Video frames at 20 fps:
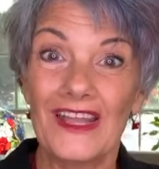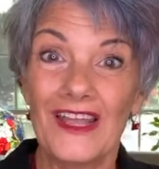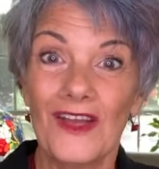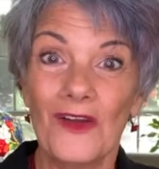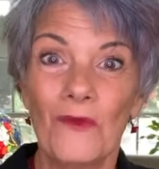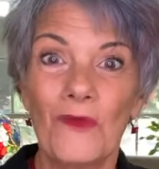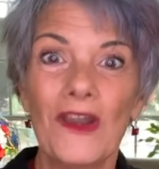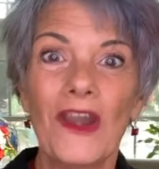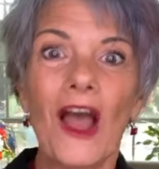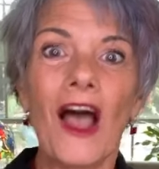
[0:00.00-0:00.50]

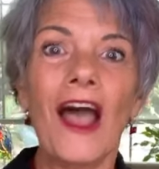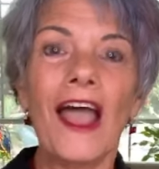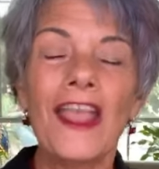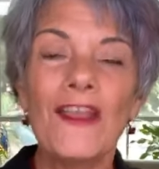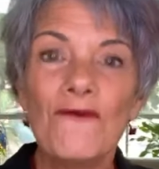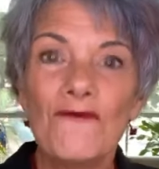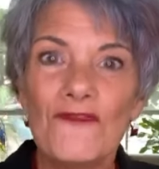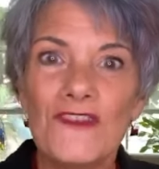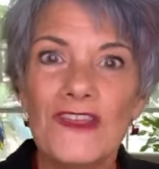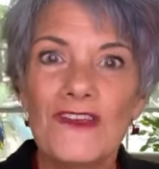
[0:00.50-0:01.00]
When I
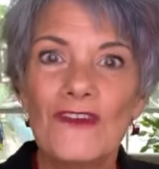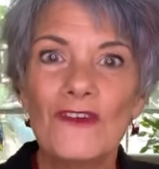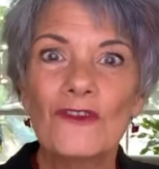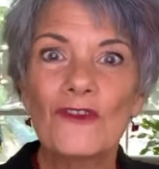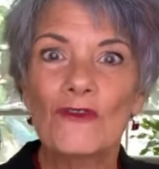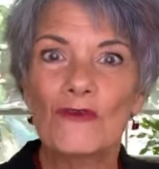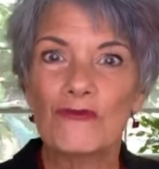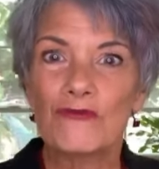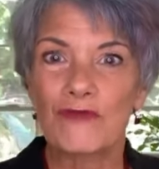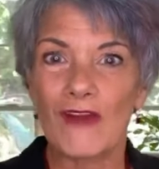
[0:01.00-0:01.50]
feel
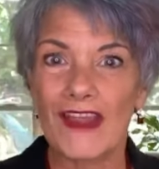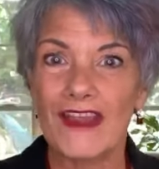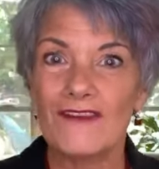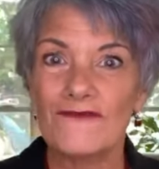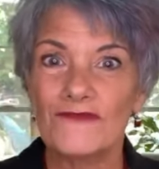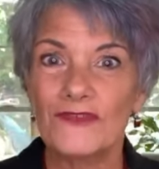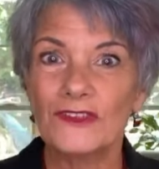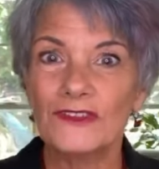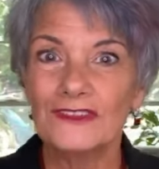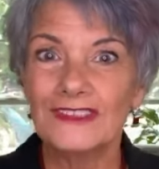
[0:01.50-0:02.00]

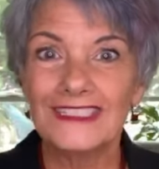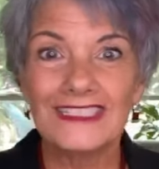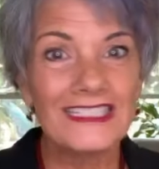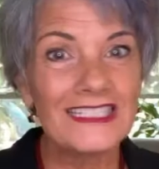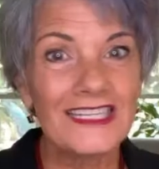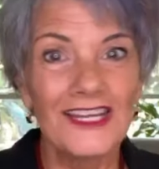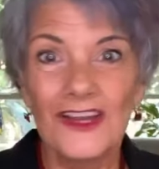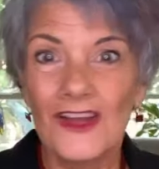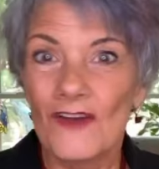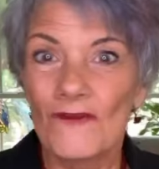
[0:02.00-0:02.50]
gratefulness
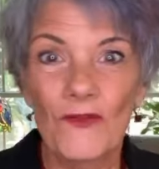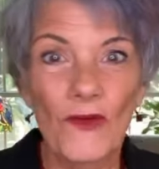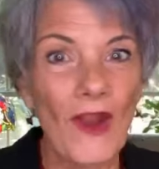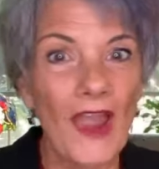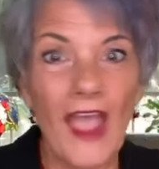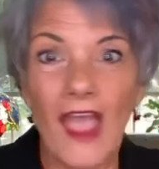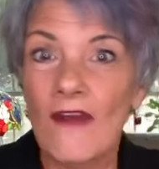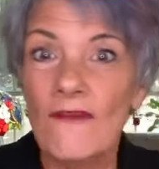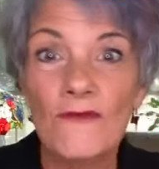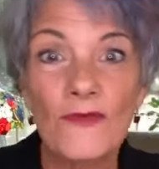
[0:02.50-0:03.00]
for
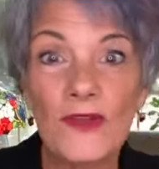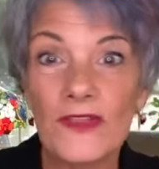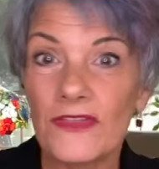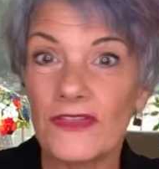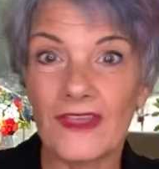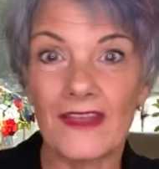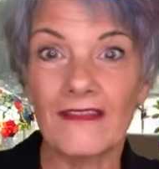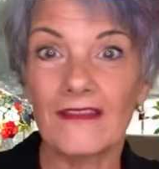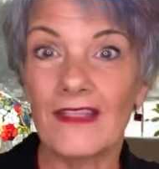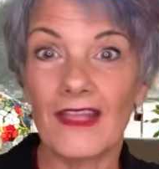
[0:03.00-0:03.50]

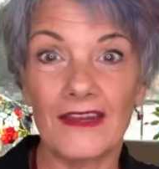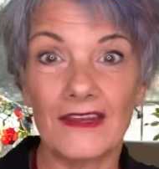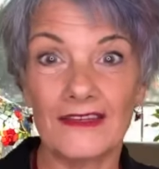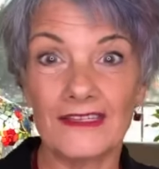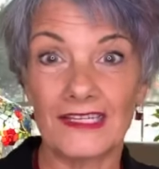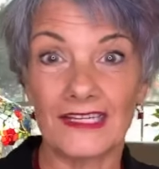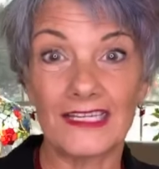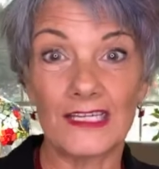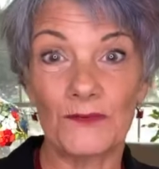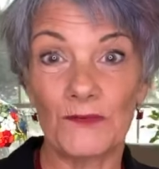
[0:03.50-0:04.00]
everything that is
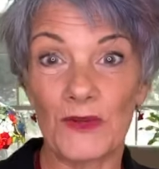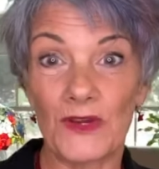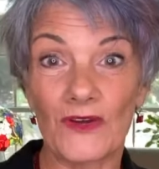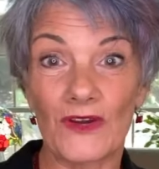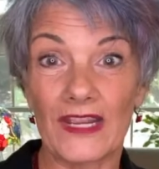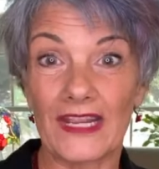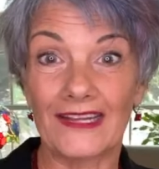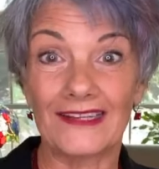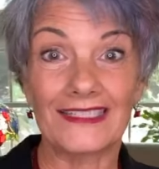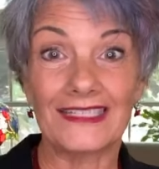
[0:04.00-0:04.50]

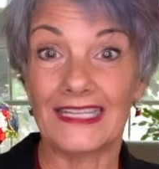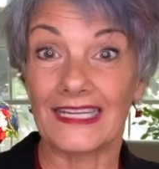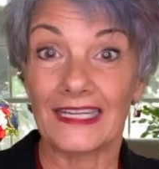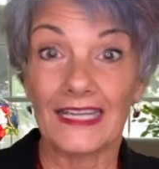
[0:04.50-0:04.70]
experiencing,